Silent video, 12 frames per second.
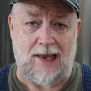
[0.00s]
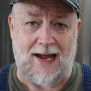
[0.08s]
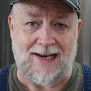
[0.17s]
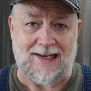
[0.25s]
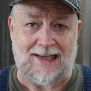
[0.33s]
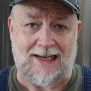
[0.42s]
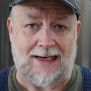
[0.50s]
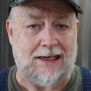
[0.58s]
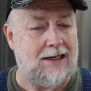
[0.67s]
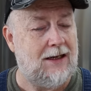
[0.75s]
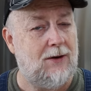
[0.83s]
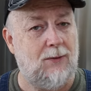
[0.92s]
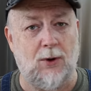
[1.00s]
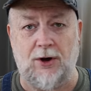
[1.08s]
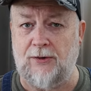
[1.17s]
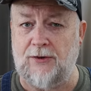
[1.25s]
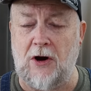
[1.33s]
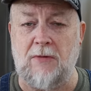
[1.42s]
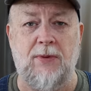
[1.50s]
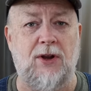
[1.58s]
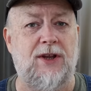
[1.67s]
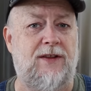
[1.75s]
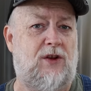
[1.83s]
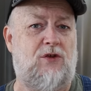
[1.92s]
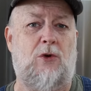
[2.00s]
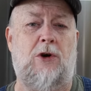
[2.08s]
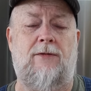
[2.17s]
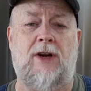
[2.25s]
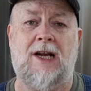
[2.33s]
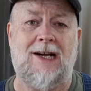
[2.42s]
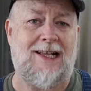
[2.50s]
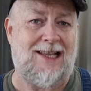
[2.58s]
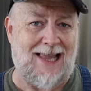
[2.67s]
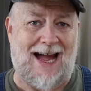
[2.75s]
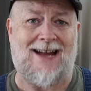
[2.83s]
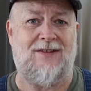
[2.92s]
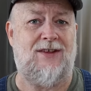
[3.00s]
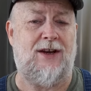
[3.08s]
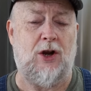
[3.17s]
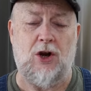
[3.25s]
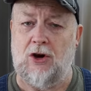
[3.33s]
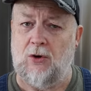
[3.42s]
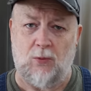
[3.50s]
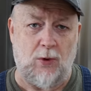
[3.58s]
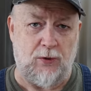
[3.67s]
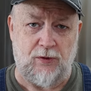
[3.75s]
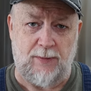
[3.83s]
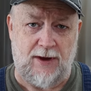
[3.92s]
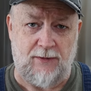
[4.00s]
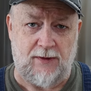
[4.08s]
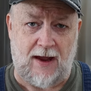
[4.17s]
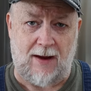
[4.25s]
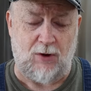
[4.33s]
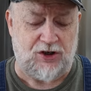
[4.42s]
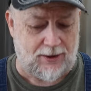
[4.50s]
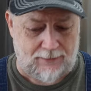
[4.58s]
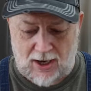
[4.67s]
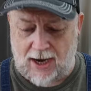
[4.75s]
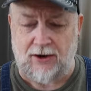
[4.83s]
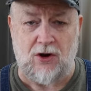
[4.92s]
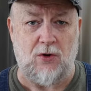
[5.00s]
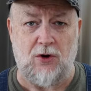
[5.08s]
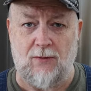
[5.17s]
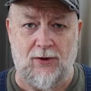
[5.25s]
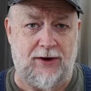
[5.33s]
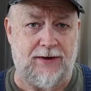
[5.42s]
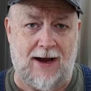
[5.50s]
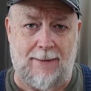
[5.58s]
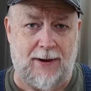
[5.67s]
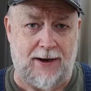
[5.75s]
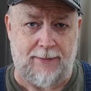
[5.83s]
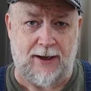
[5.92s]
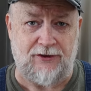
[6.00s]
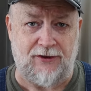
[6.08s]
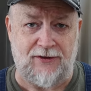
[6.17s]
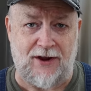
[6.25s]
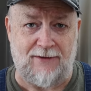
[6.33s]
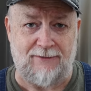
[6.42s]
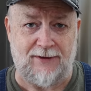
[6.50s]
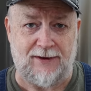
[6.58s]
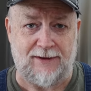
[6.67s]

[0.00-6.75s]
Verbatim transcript: lightly. We're gonna start building this sort of a classic roast beef sandwich. I'm not going over the top on a bunch of stuff.